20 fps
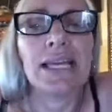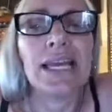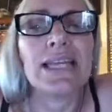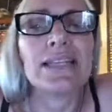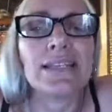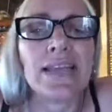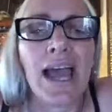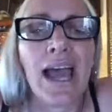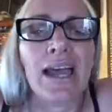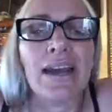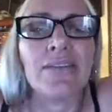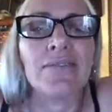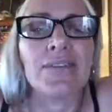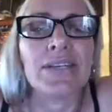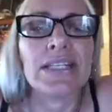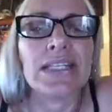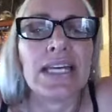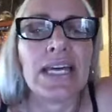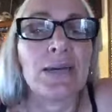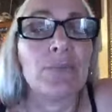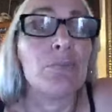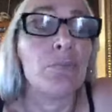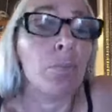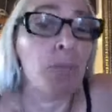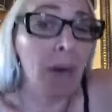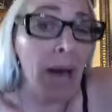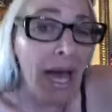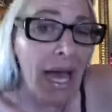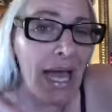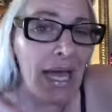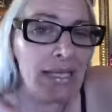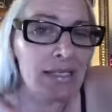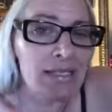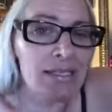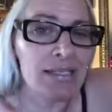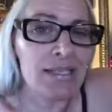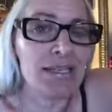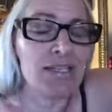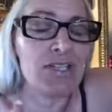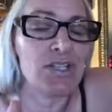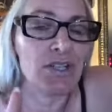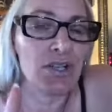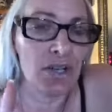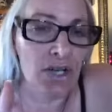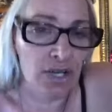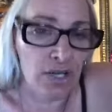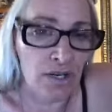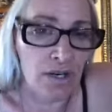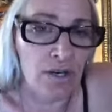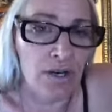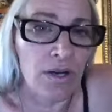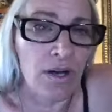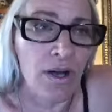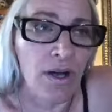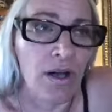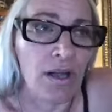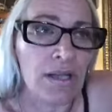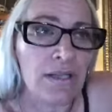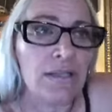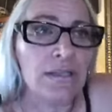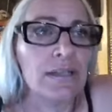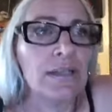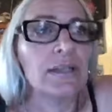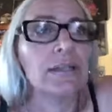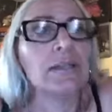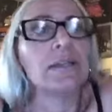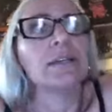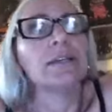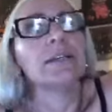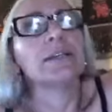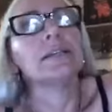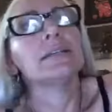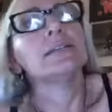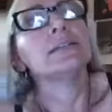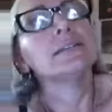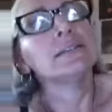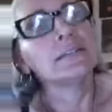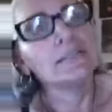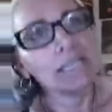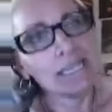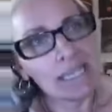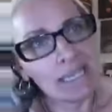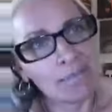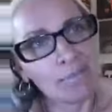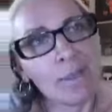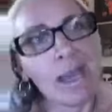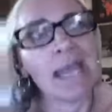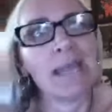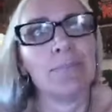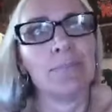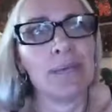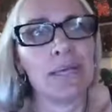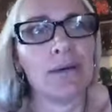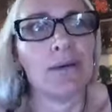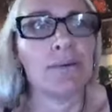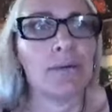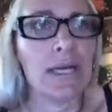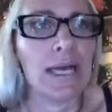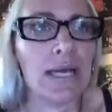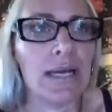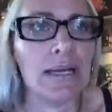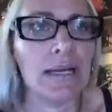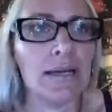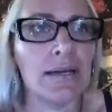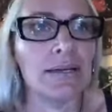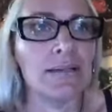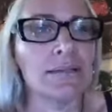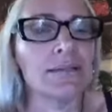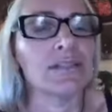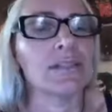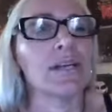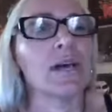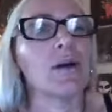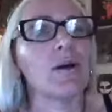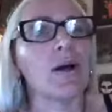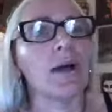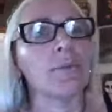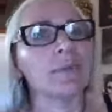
he's kind of a dick, but since you're a girl, he might be okay to you. So I